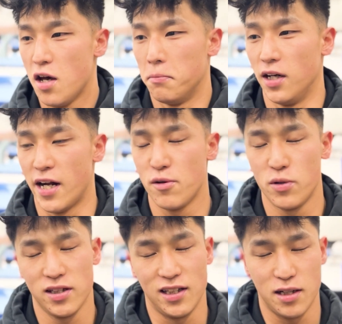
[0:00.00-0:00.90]
But I don't
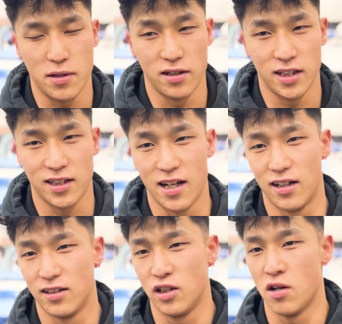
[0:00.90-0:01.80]
want to think about it like that.
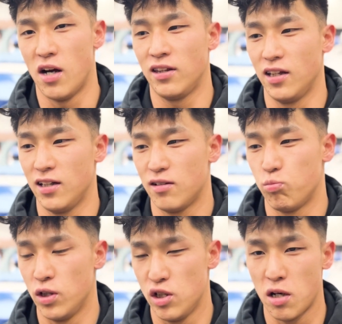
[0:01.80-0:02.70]
You know, I think
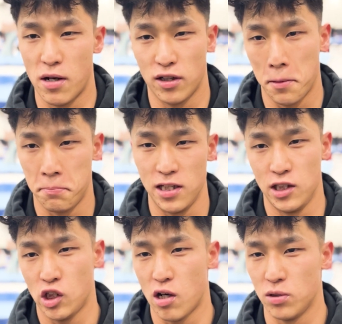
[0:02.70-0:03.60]
when you come out and compete, you
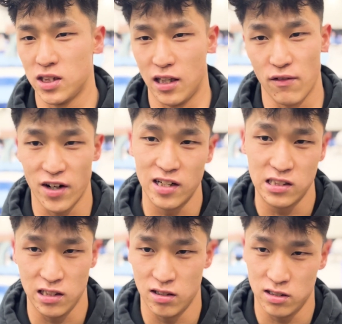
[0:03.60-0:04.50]
should always take it very
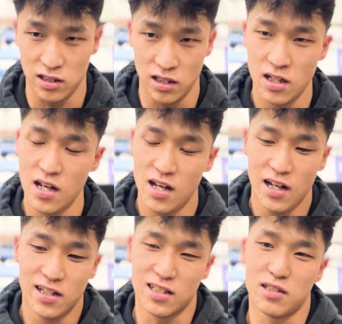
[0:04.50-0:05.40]
seriously.
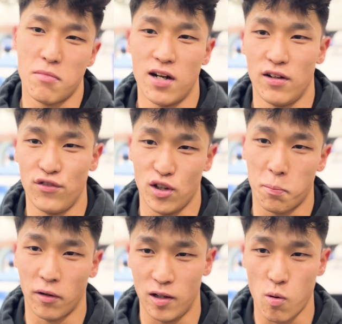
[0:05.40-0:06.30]
It doesn't matter if
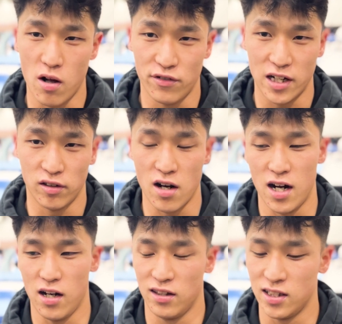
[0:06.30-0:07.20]
you're pre-qualified or
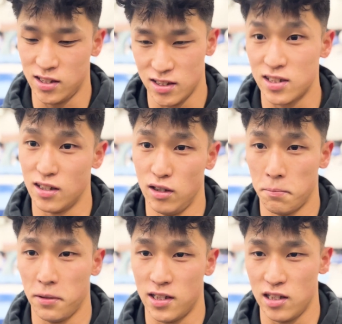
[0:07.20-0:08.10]
not. This is the
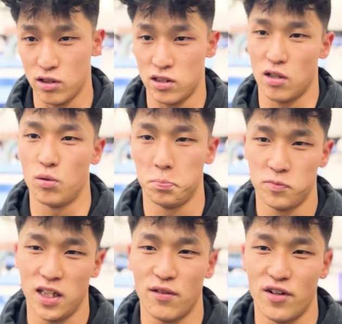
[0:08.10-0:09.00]
Olympic year, so
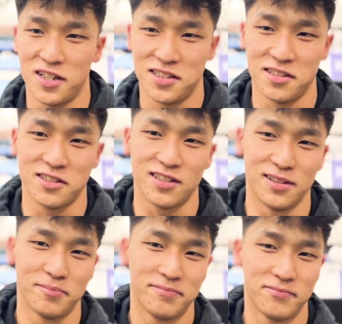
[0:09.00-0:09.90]
take it very seriously.